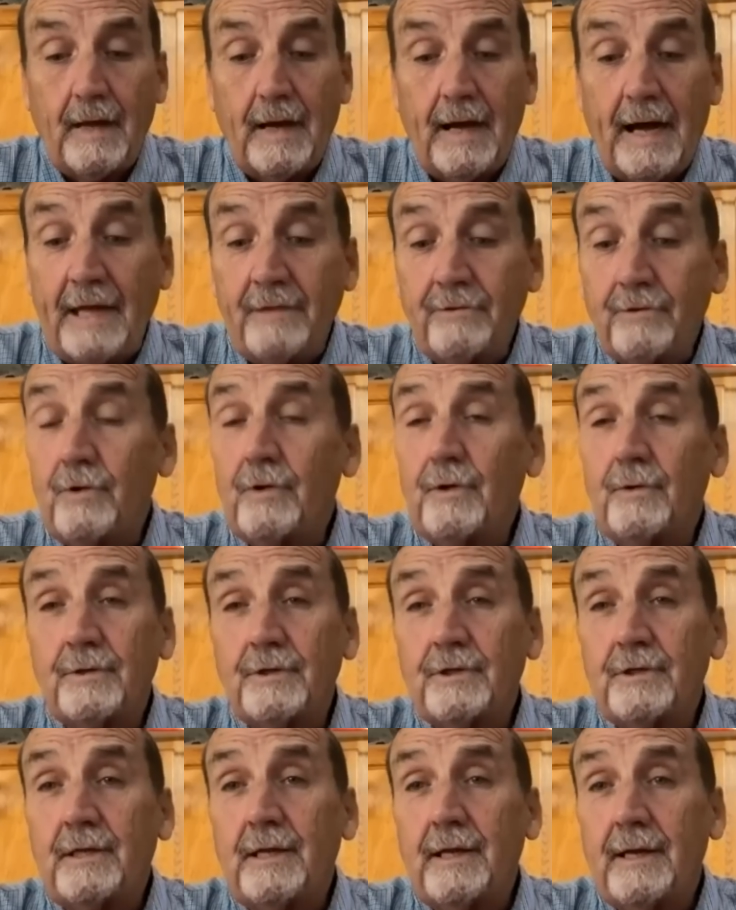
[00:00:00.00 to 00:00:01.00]
I thought I
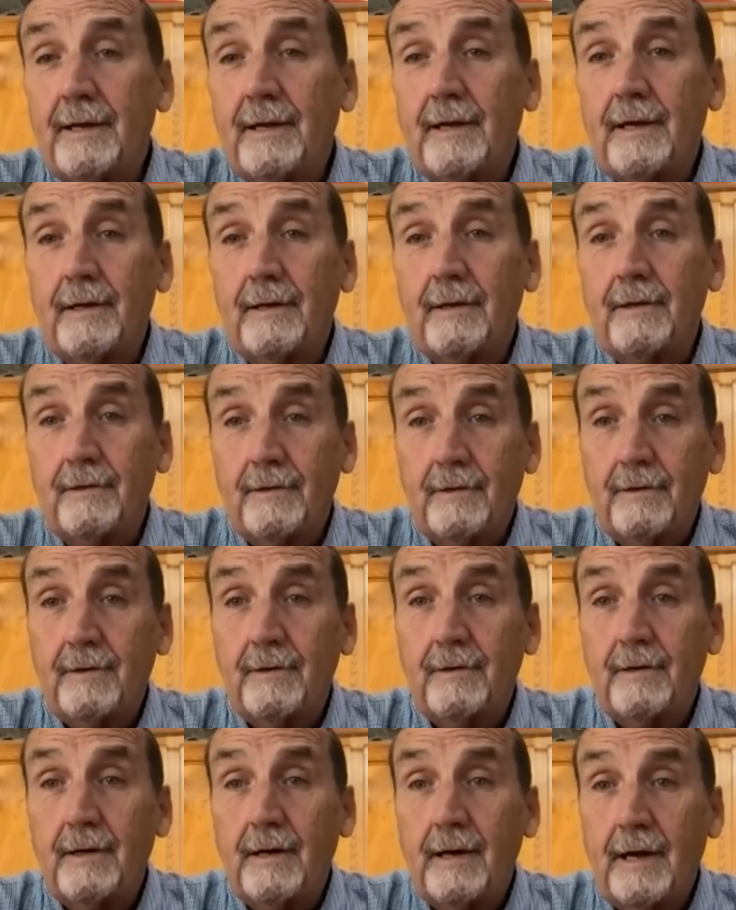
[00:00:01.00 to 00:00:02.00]
was dead.
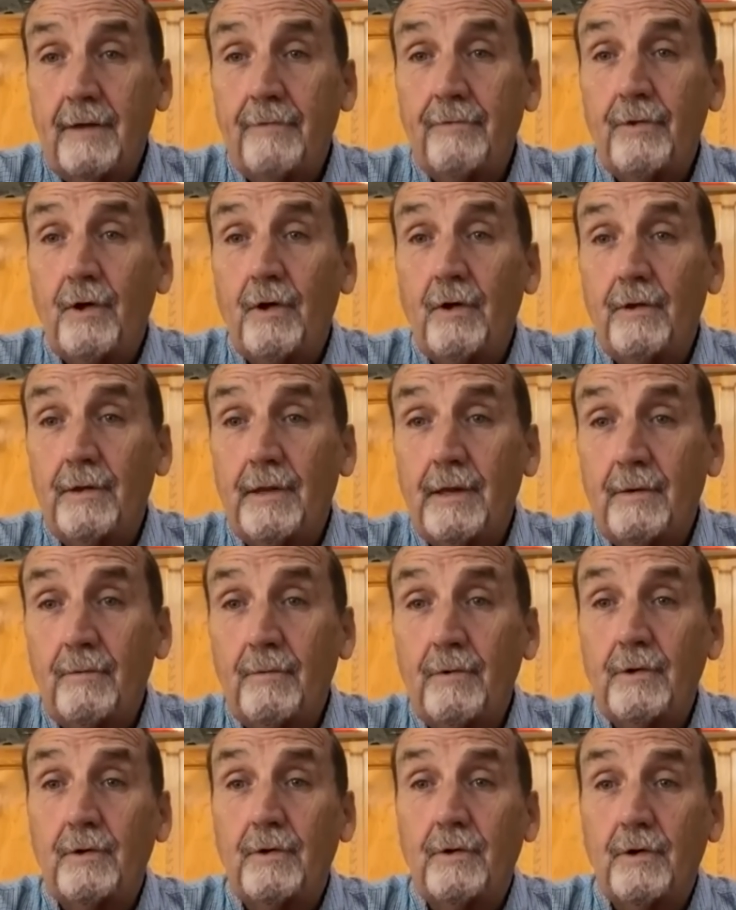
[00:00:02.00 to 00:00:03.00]
I thought they
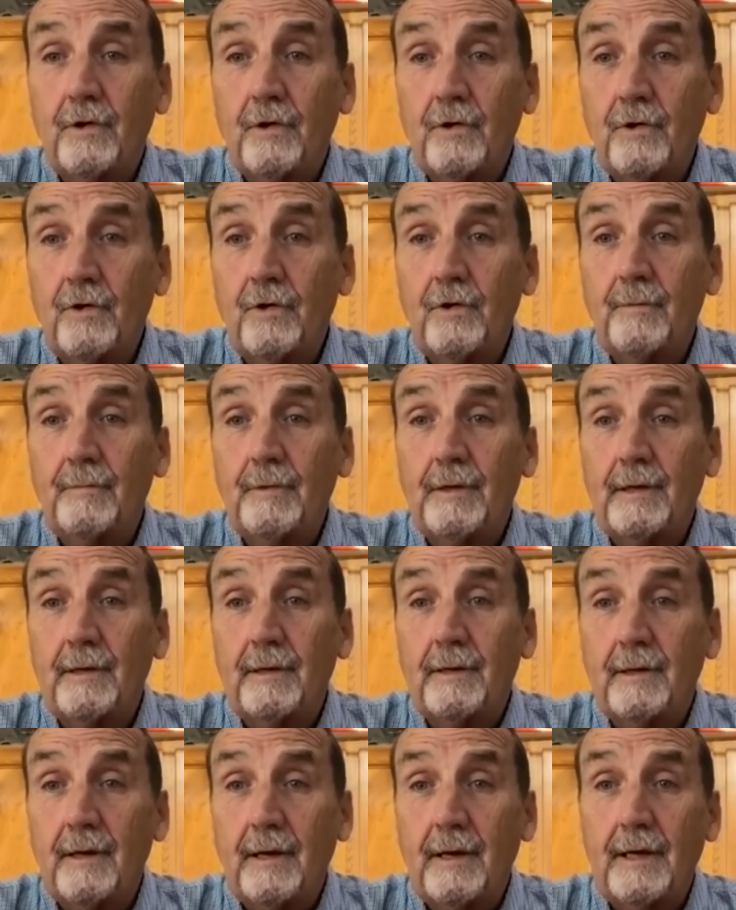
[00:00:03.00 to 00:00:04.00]
were going to hurt
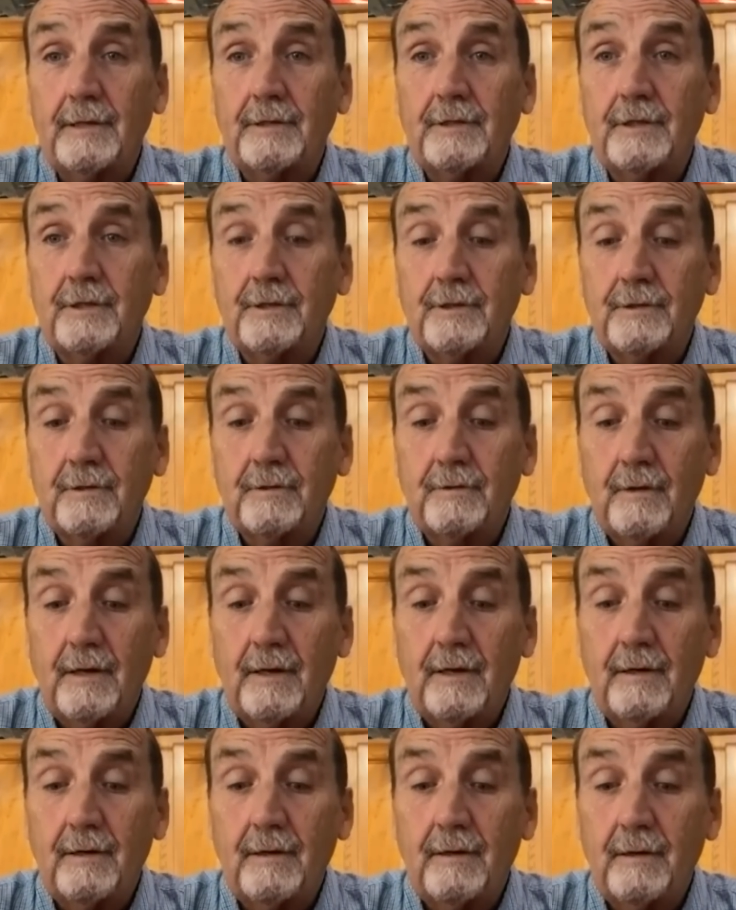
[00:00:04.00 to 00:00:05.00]
me. I just,
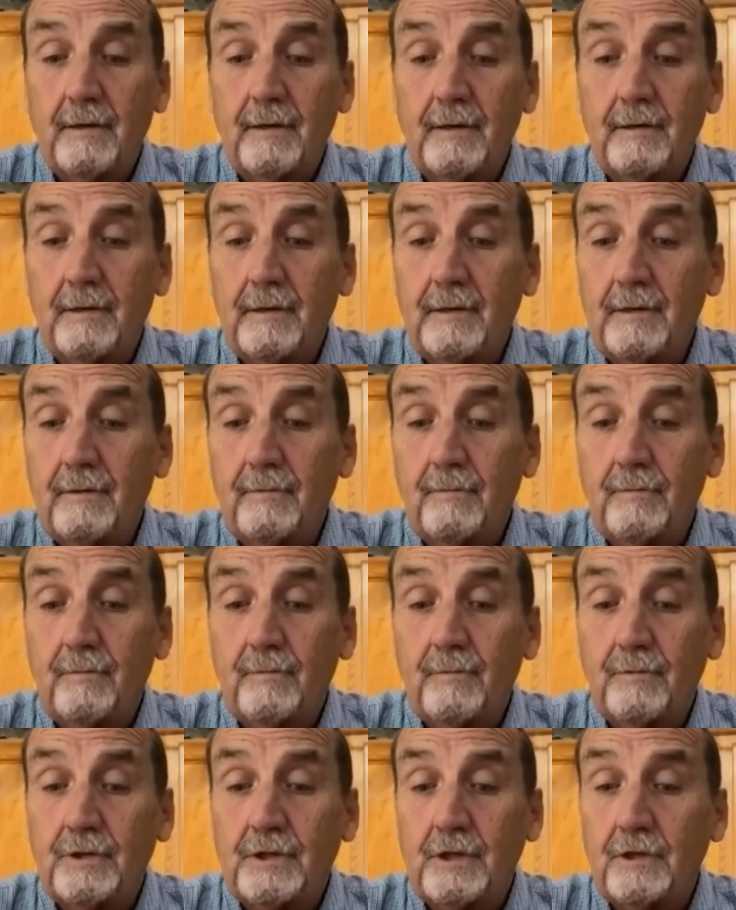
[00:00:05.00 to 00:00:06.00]
uh, uh, it
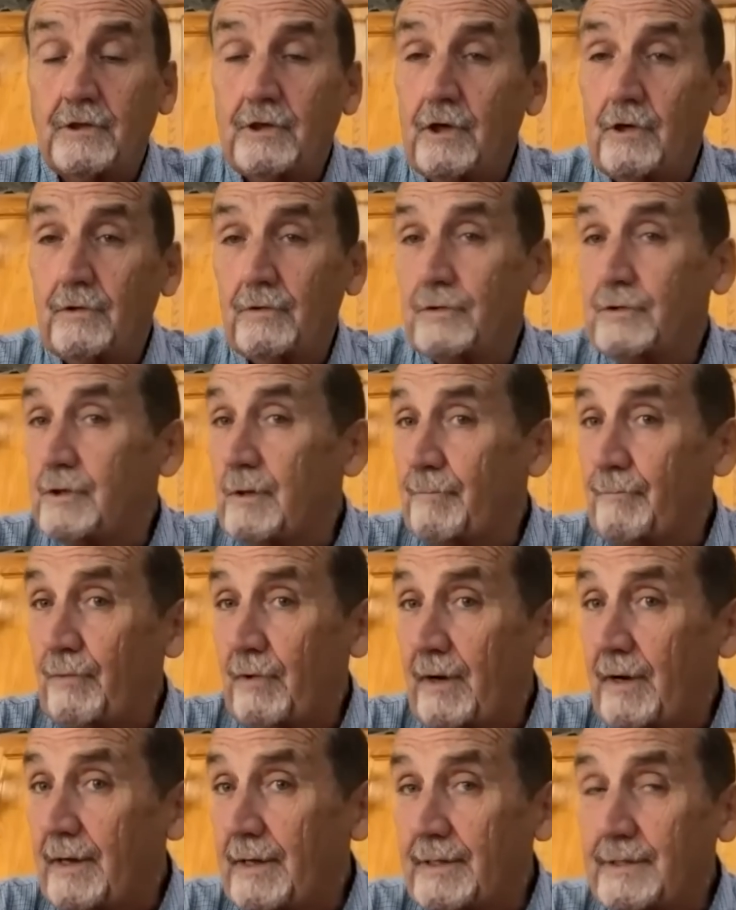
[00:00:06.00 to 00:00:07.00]
was a total
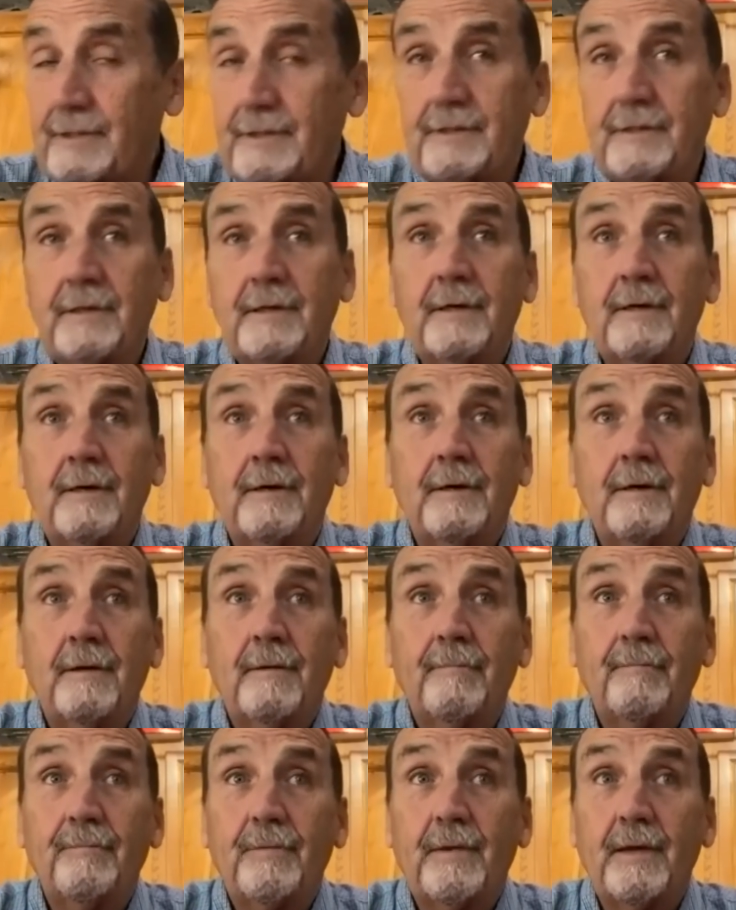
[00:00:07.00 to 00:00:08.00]
surprise
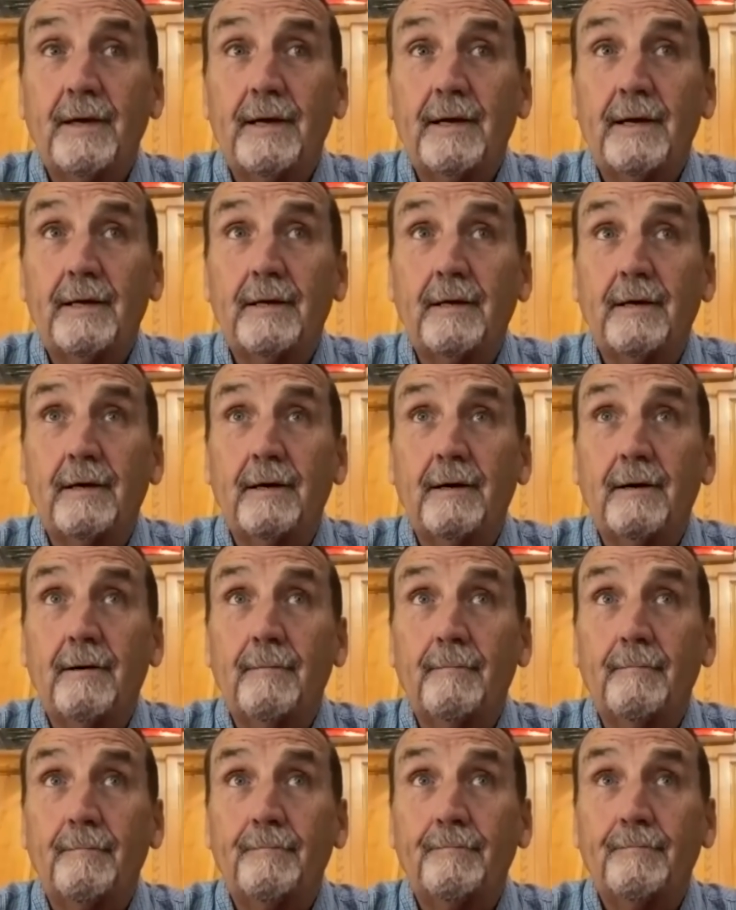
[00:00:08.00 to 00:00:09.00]
that
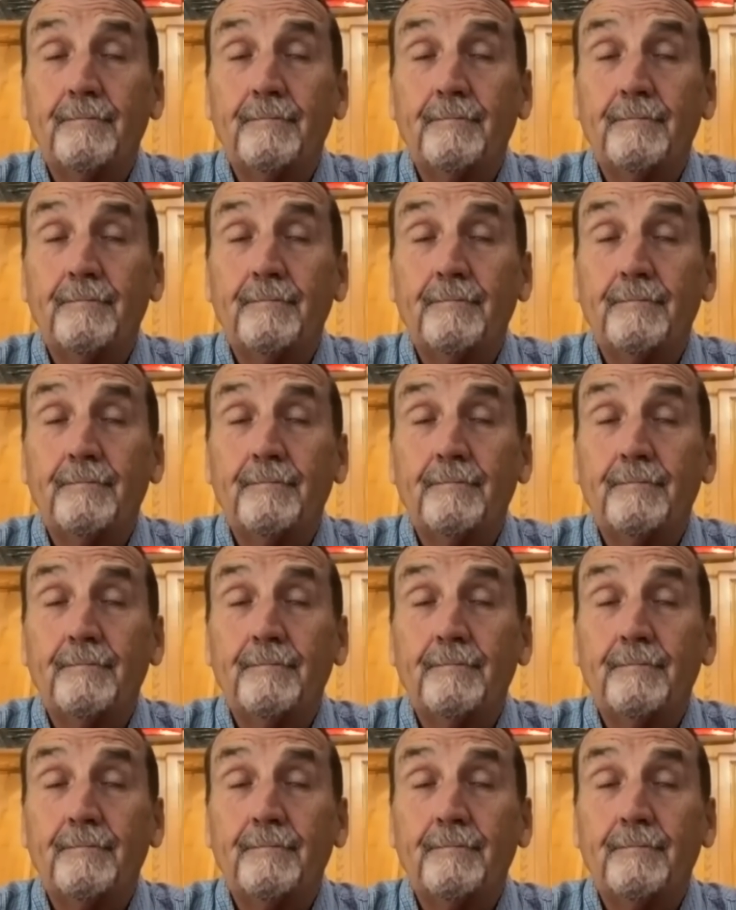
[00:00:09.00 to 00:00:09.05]
um,